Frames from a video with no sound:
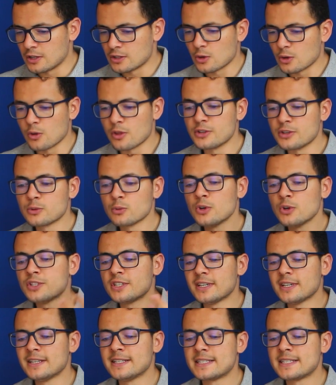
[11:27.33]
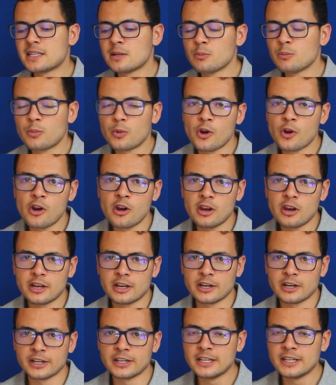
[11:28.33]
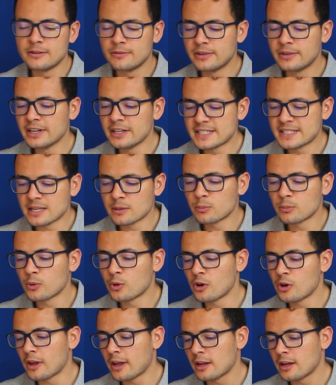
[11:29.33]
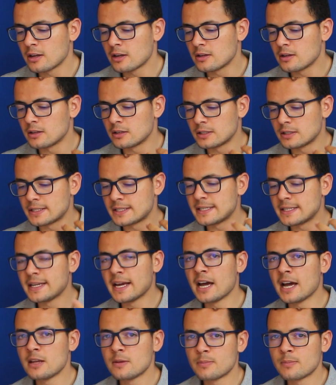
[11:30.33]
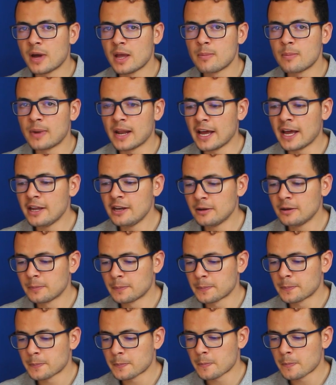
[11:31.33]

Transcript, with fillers: so this was a simple really very simple CI pipeline